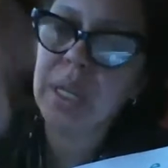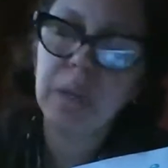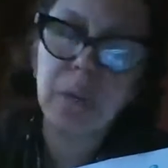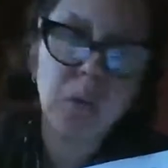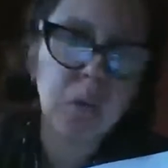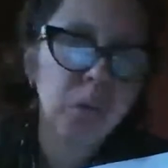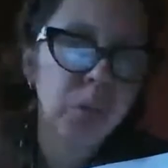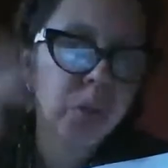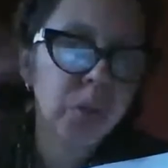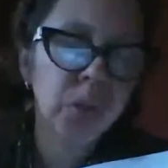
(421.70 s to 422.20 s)
the
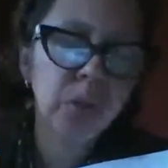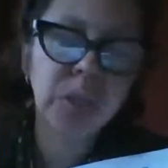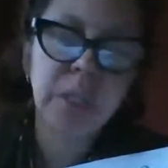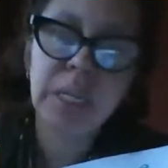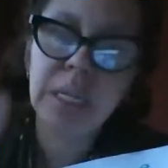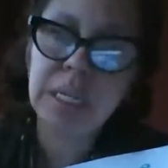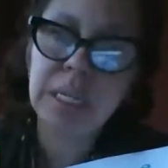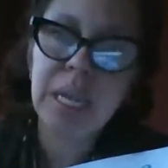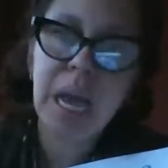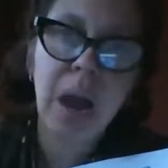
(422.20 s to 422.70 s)

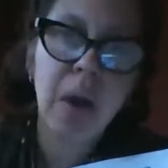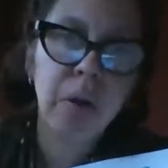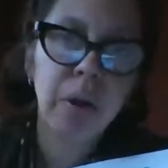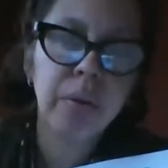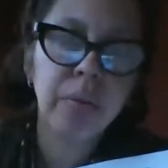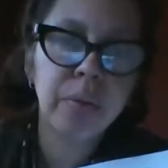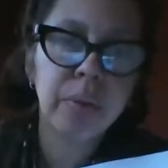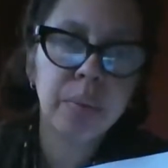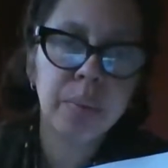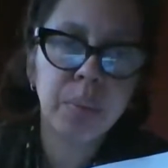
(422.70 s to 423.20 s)
nosotros is
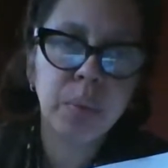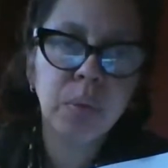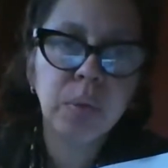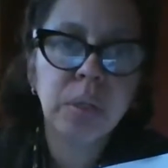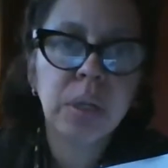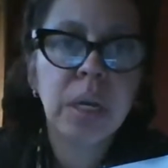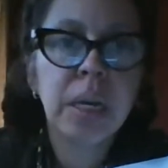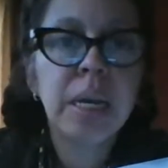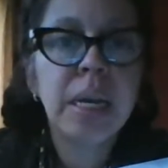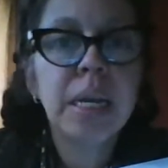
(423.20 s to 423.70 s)
out of the
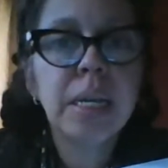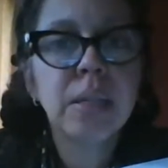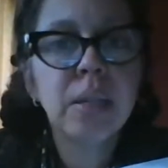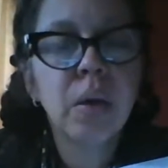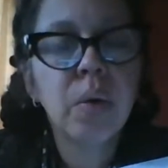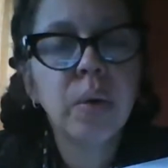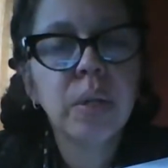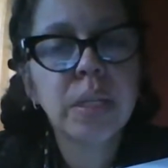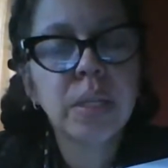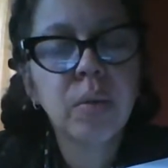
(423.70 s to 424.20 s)
boot.
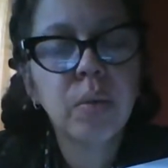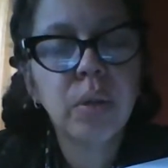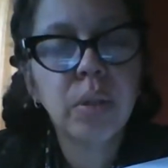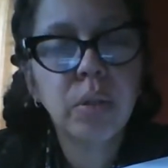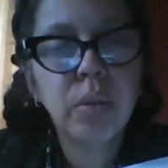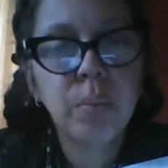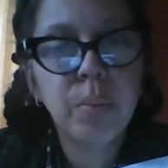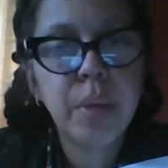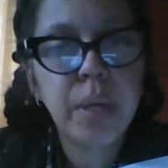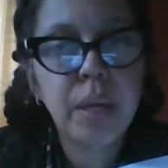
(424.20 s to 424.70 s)
So it's
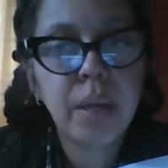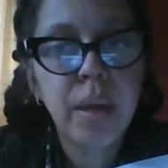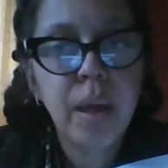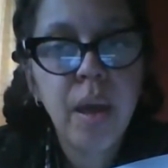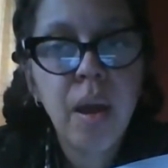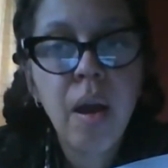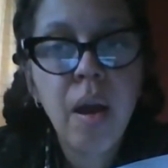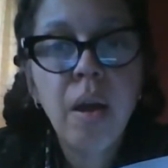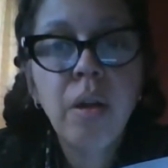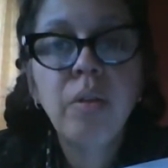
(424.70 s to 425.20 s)
going to be
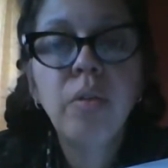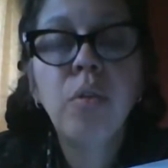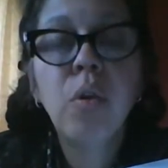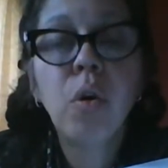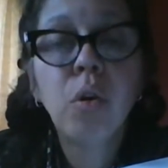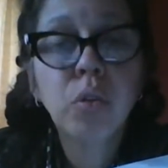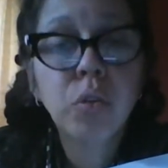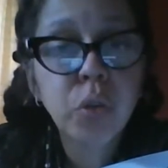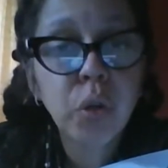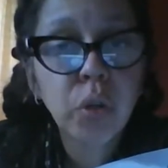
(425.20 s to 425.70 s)

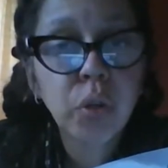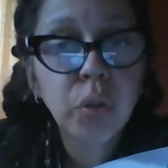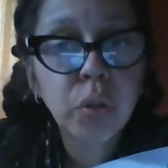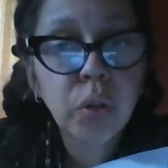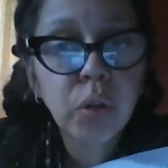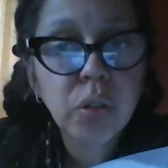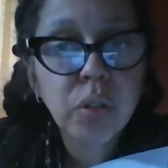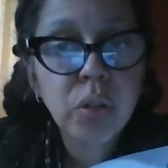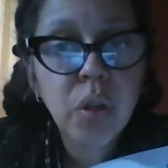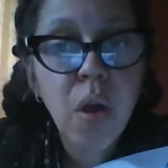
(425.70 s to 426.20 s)

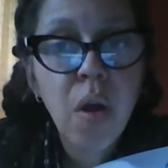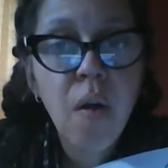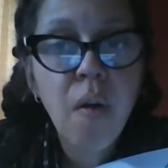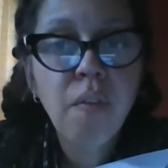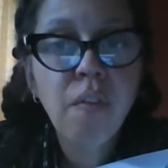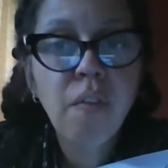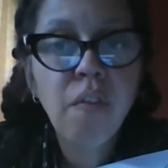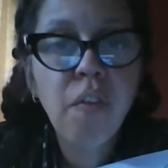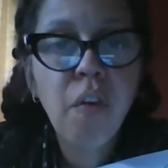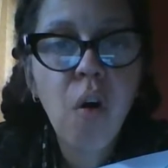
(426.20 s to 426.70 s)
nosotros
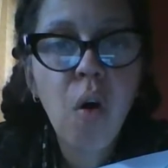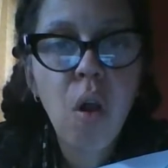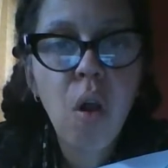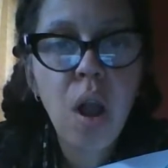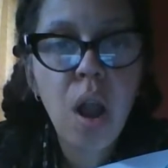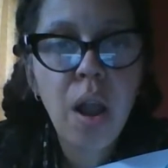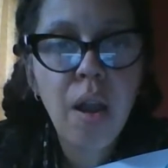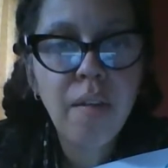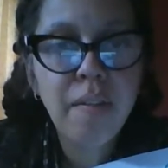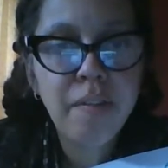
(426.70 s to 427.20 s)

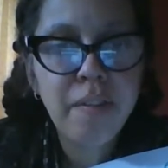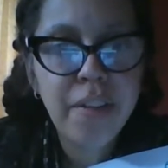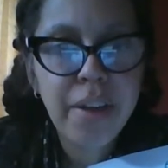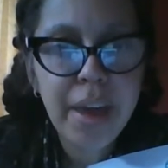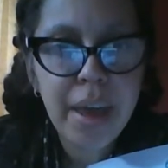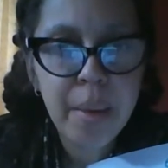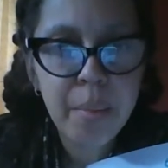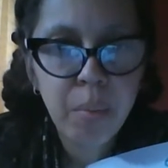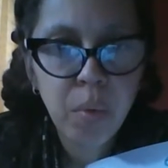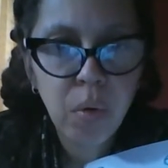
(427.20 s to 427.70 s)

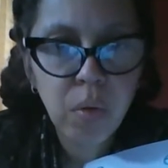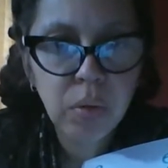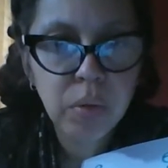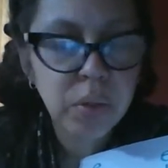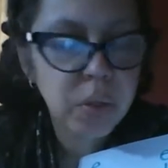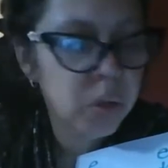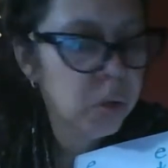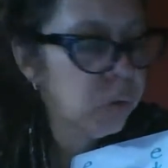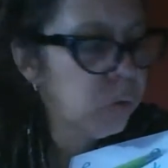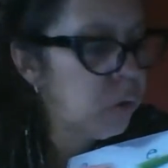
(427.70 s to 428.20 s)
volvemos.
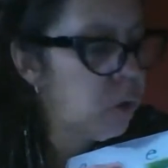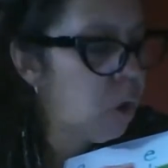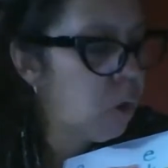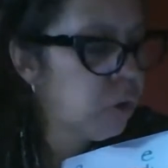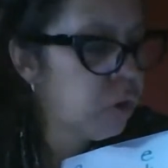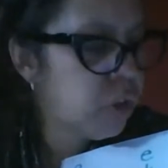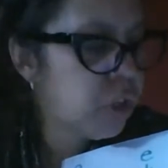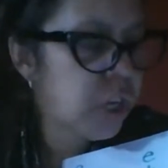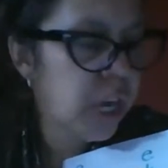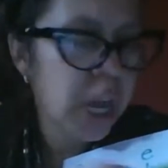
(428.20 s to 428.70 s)
So
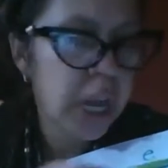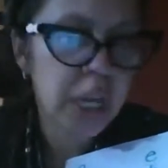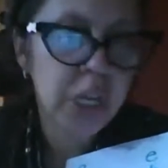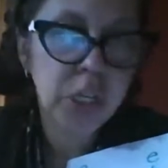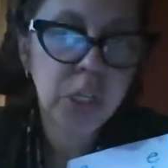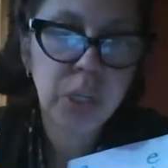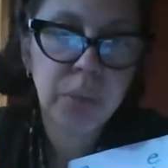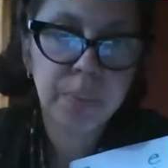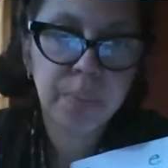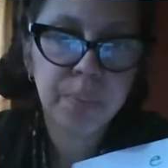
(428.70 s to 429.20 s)
no
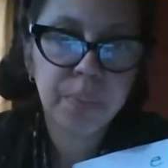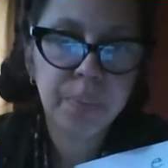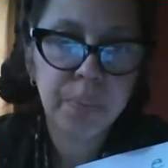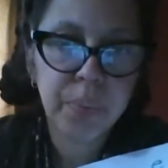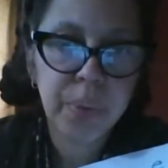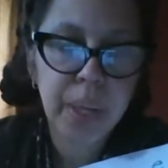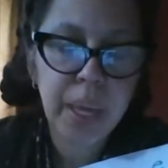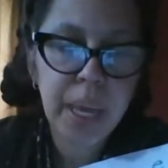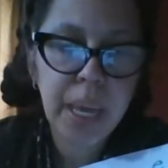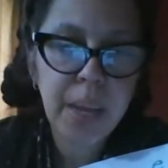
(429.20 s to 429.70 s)
change.
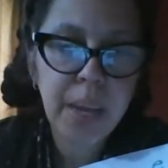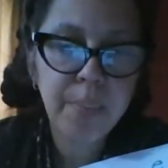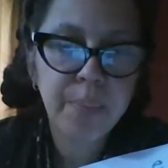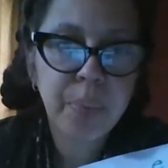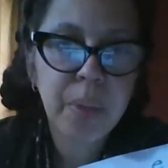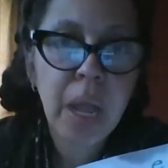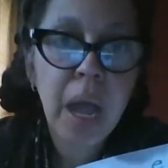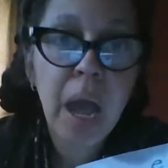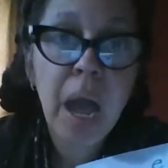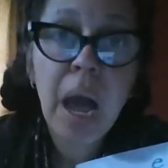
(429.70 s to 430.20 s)
Okay.
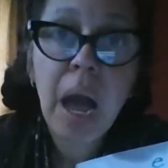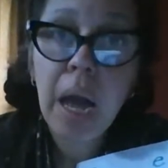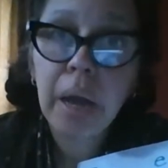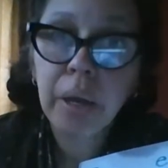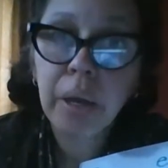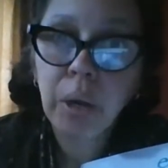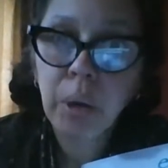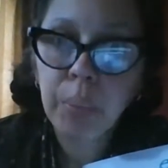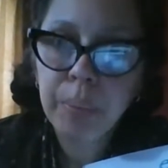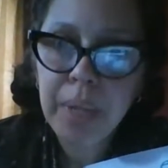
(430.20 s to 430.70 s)

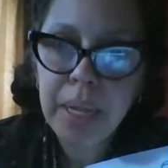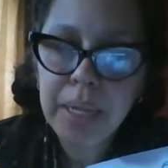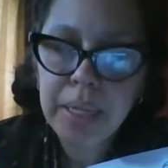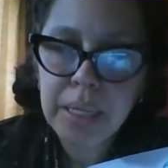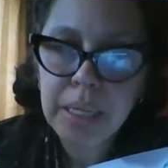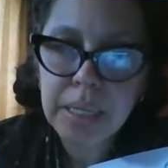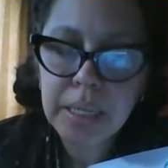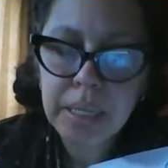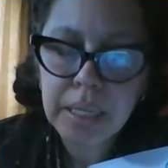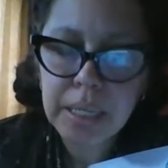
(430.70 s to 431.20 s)
I hope
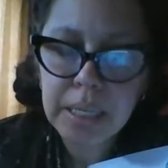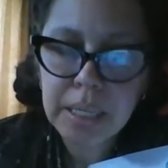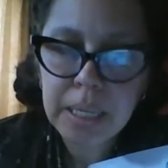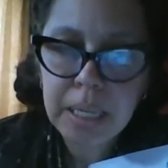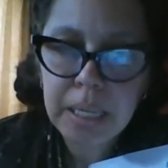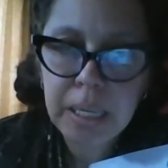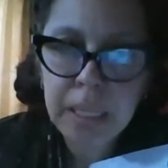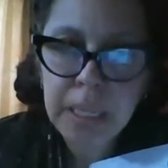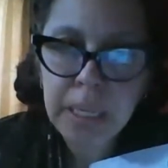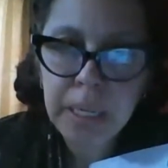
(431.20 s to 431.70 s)
that this
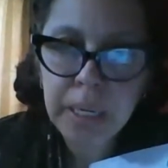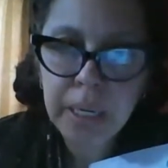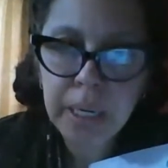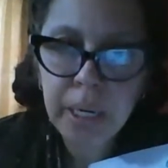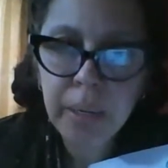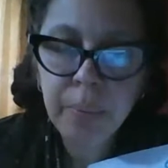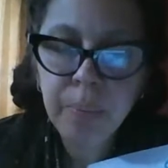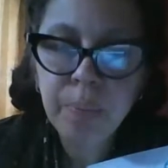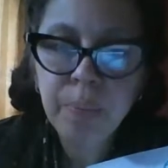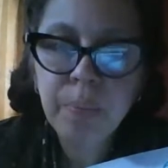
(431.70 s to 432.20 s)
is
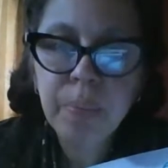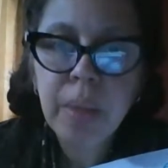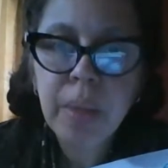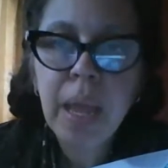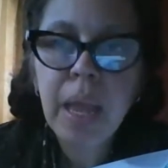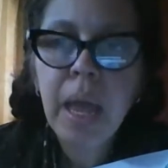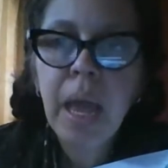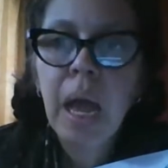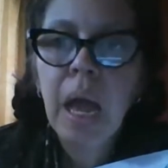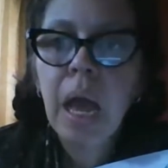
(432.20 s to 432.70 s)
clear.
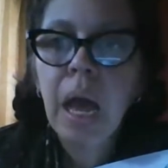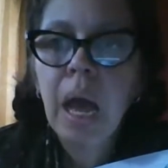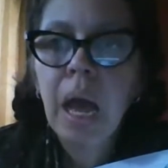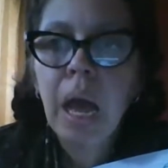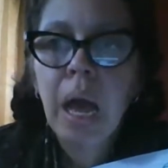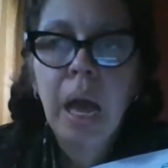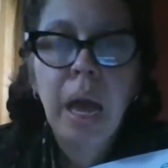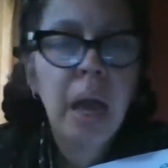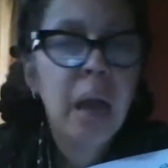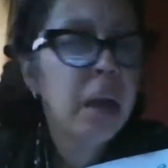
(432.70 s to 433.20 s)

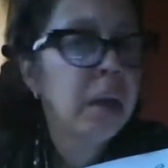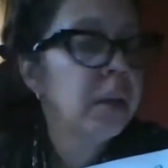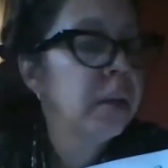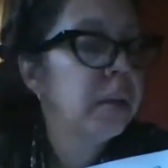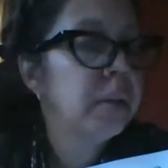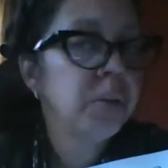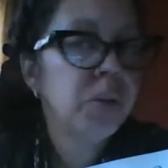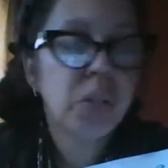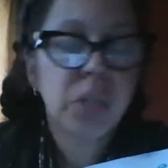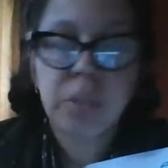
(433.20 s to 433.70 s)

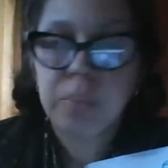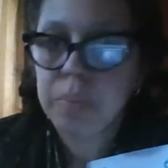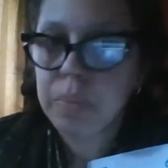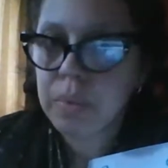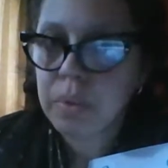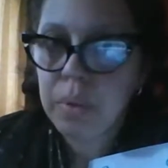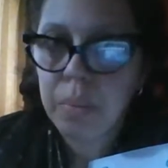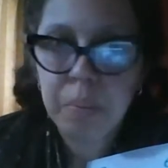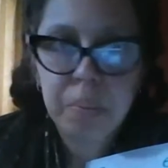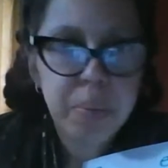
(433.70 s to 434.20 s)
Just
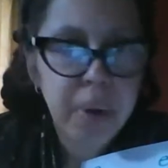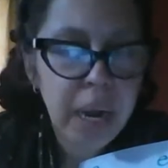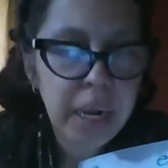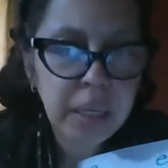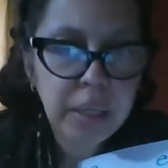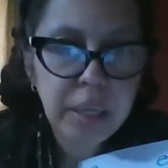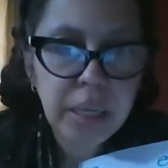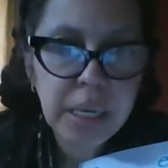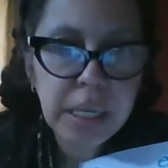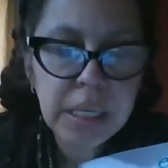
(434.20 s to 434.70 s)

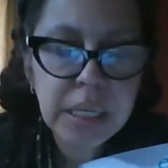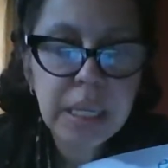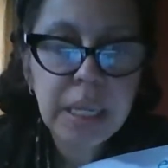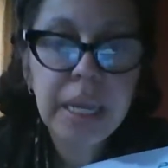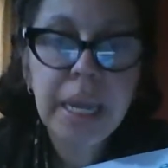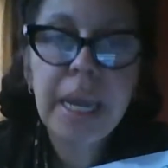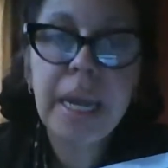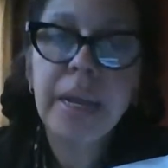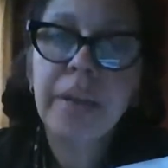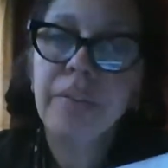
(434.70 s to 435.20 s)

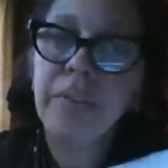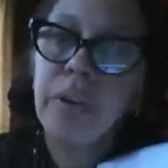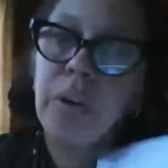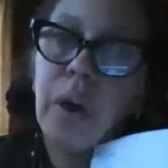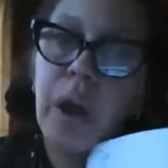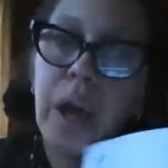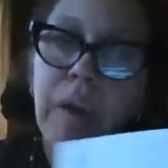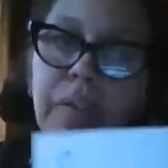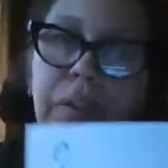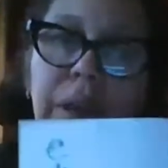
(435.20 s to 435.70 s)
practice. And if
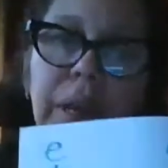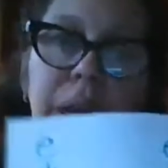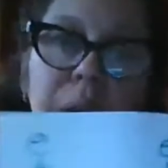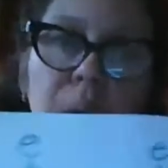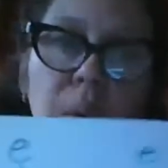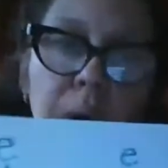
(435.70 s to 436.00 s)
you have any